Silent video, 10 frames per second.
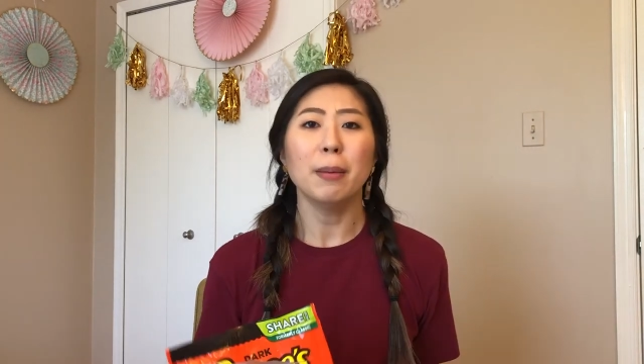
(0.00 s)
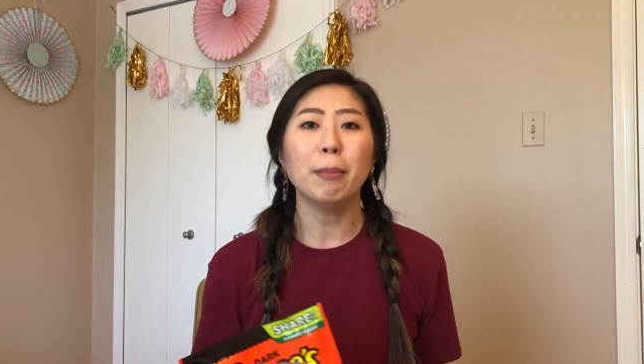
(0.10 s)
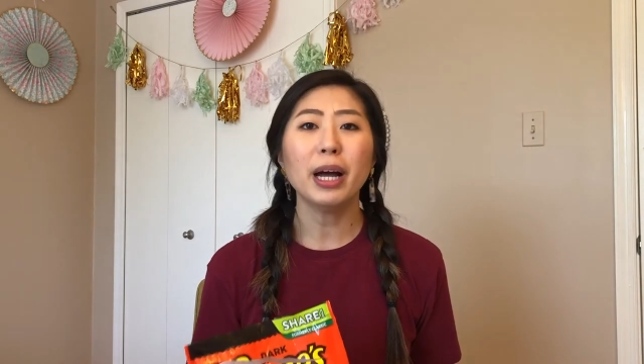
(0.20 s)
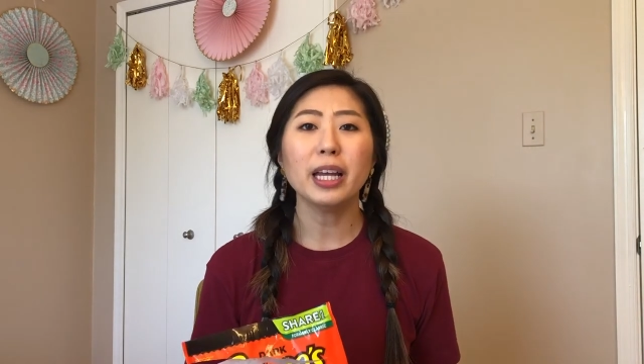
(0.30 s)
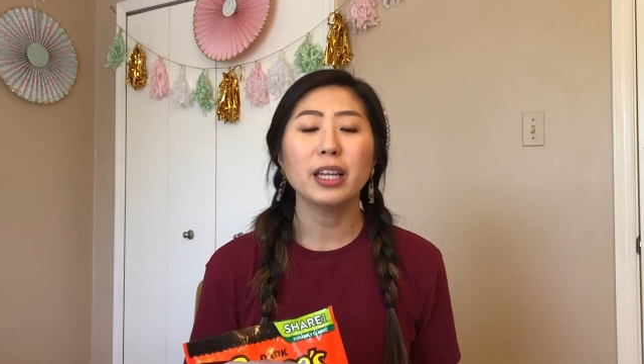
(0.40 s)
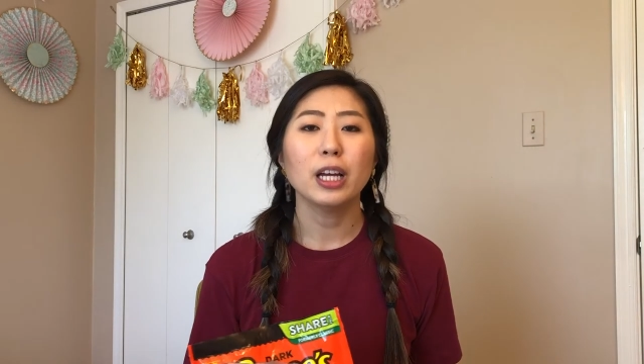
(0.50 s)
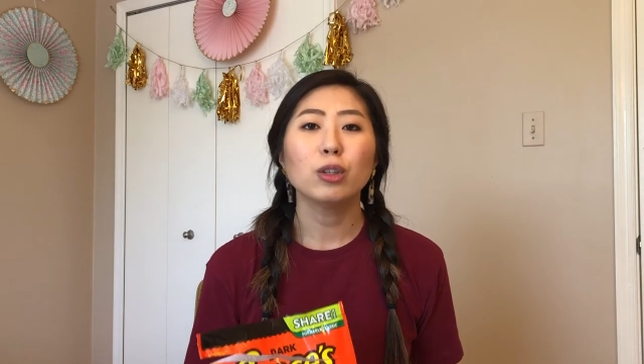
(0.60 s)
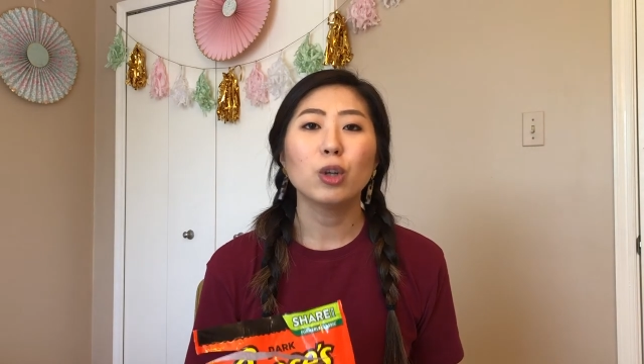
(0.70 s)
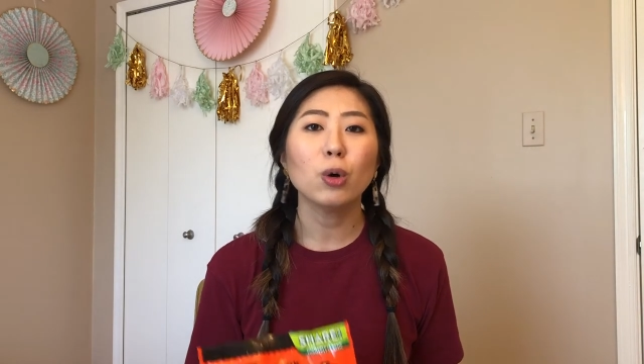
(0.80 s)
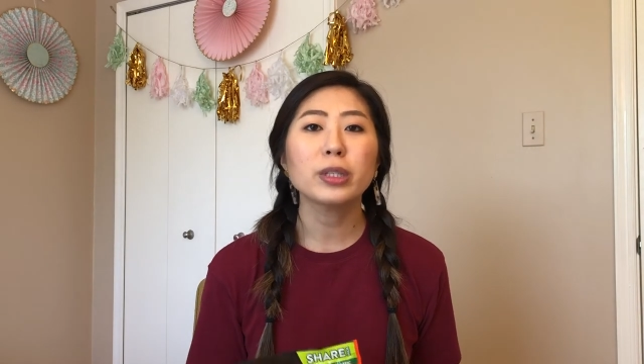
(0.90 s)
but
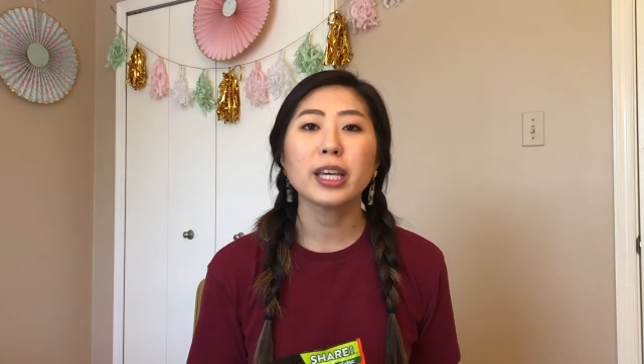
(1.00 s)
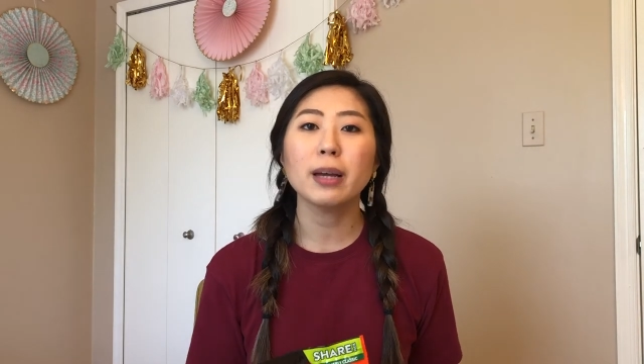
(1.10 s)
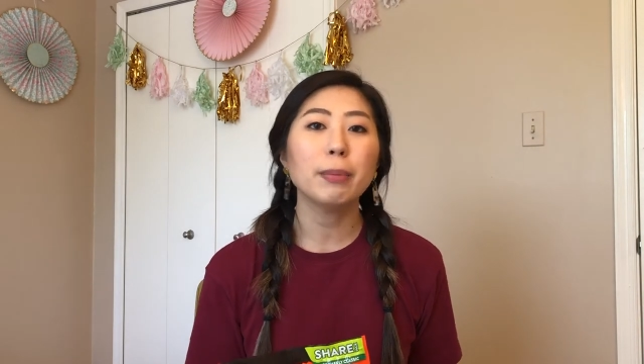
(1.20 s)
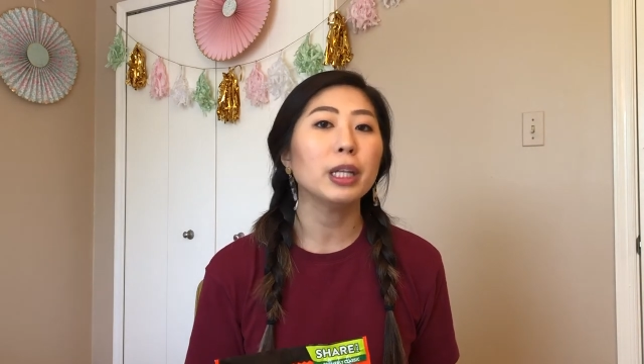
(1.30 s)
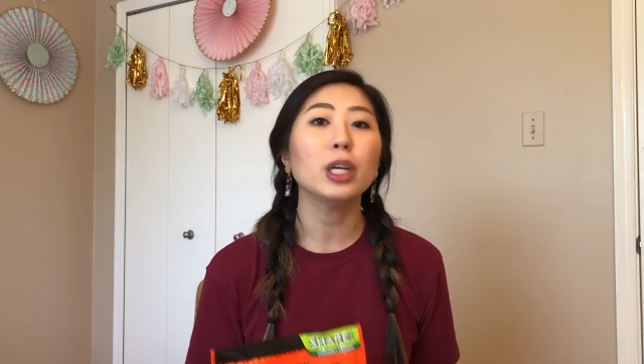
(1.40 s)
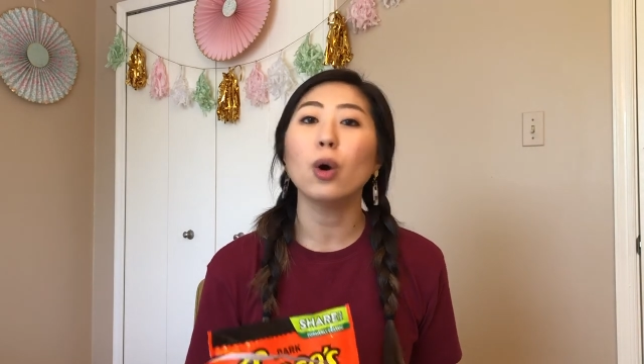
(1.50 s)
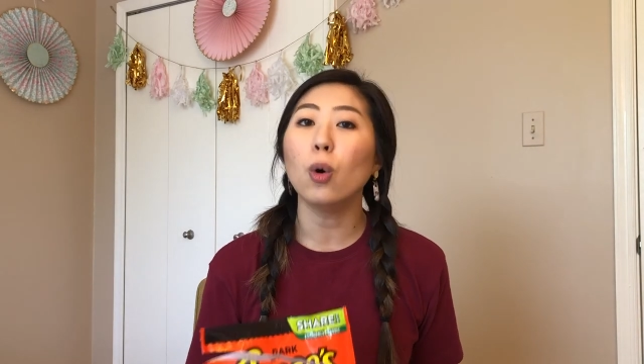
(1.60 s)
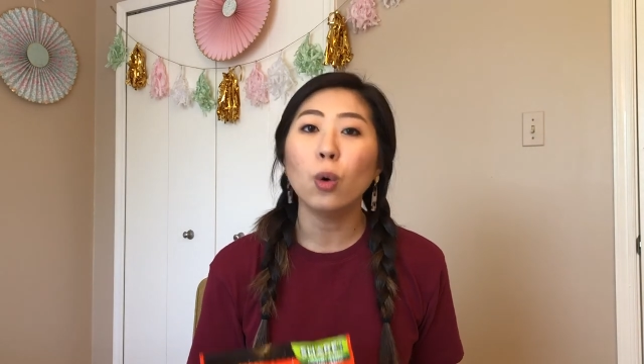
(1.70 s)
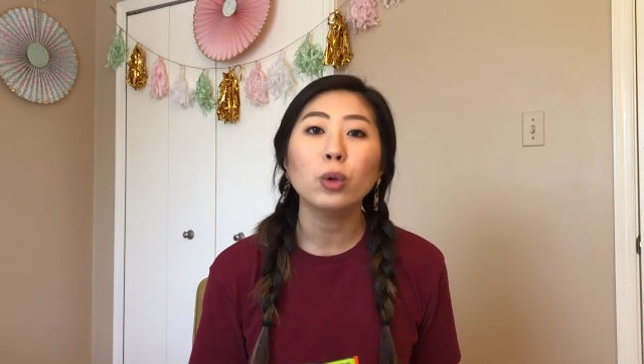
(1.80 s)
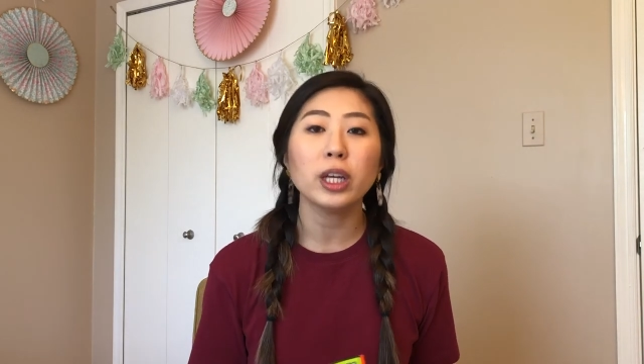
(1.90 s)
those can't be the
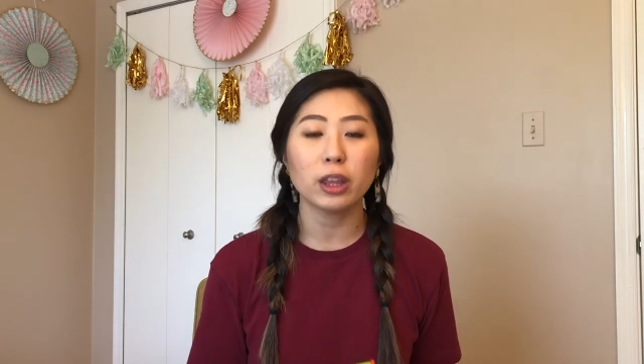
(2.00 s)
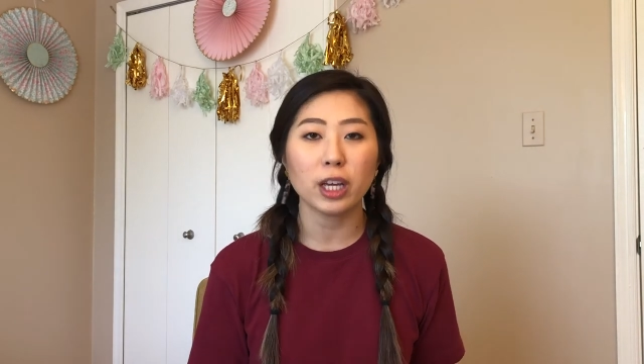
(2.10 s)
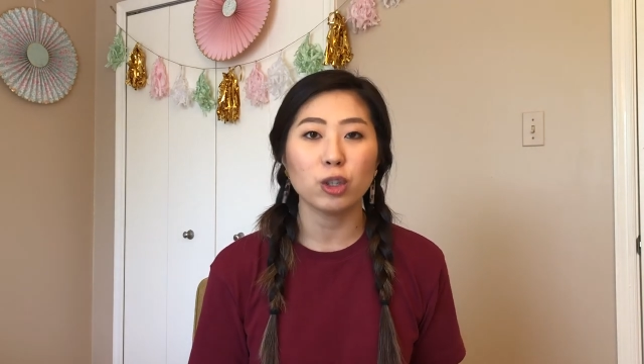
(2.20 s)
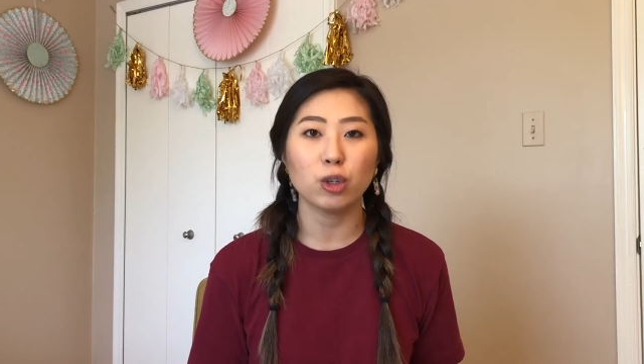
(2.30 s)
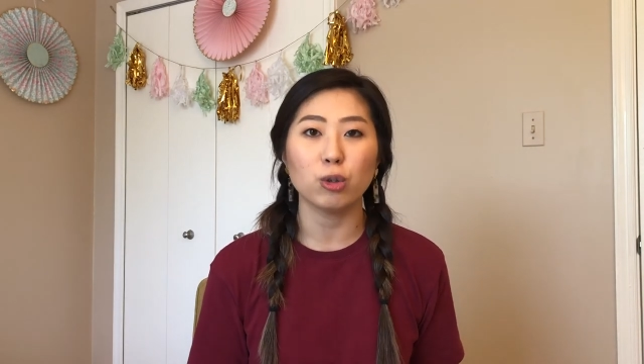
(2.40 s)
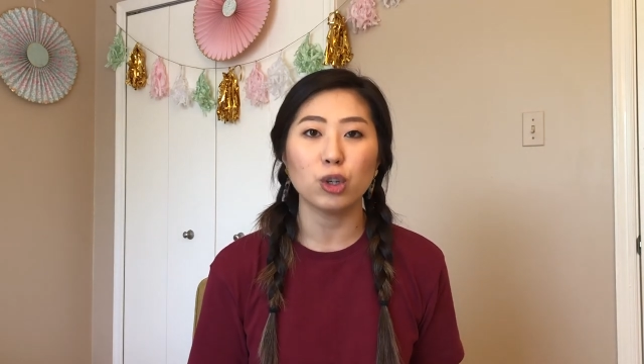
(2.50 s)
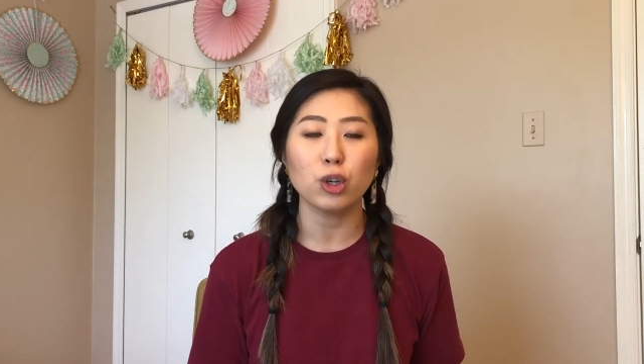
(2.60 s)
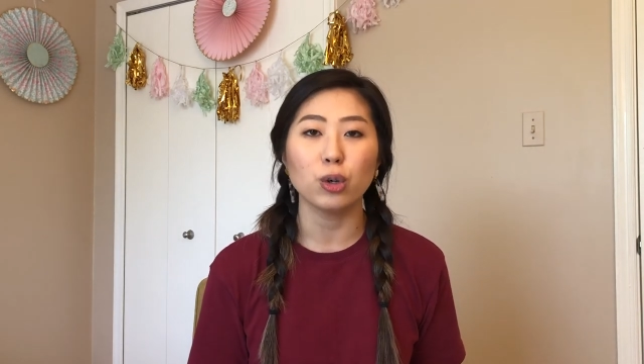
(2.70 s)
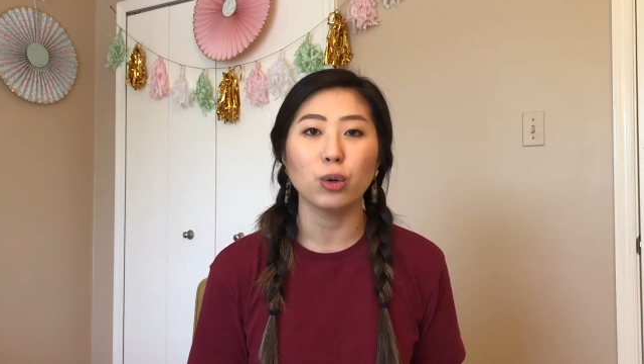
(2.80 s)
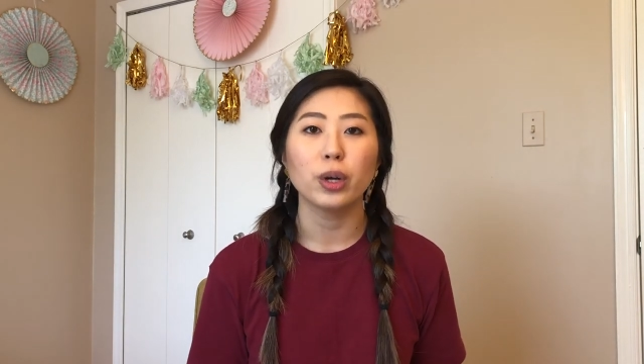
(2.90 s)
only things you
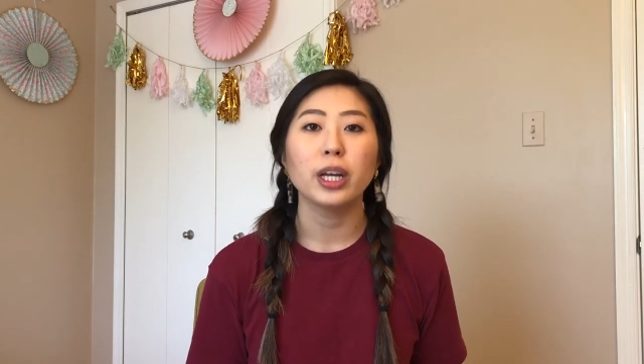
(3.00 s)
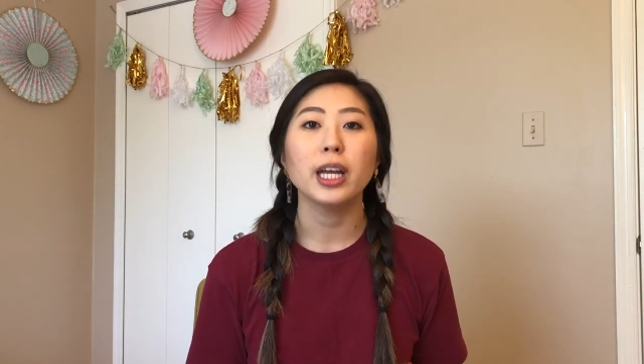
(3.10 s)
do